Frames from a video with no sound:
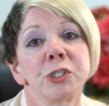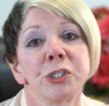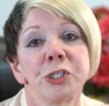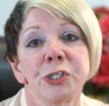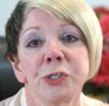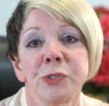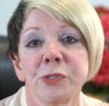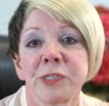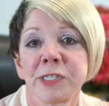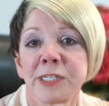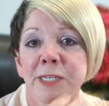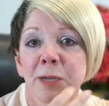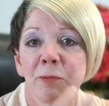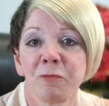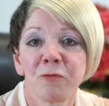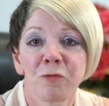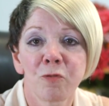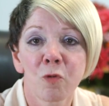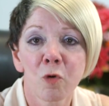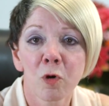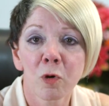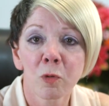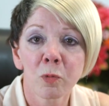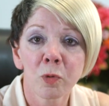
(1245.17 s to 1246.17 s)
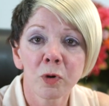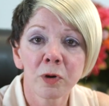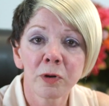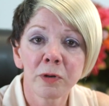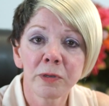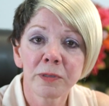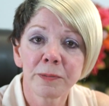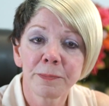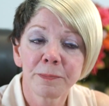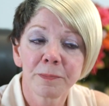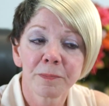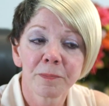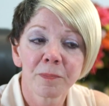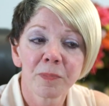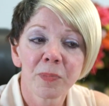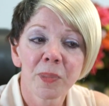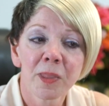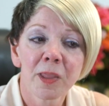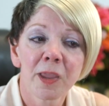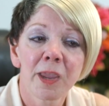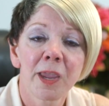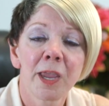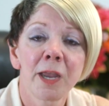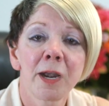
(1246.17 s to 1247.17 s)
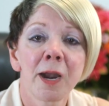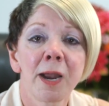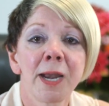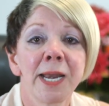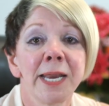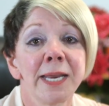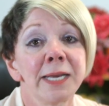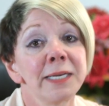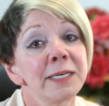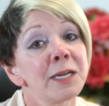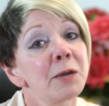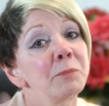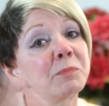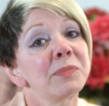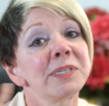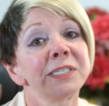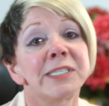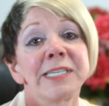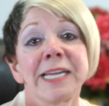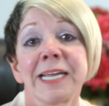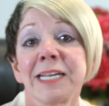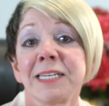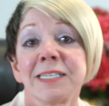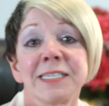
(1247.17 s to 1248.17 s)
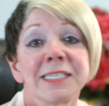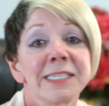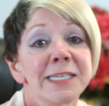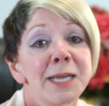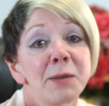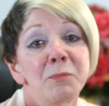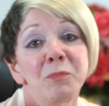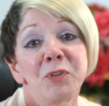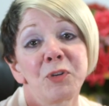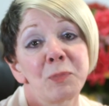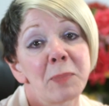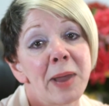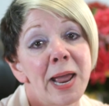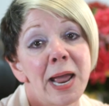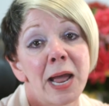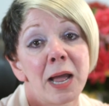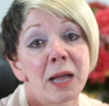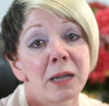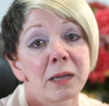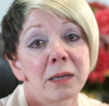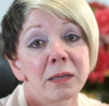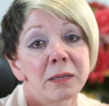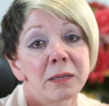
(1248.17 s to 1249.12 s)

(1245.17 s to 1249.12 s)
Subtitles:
2 steps forward and I'd end up 10 steps back.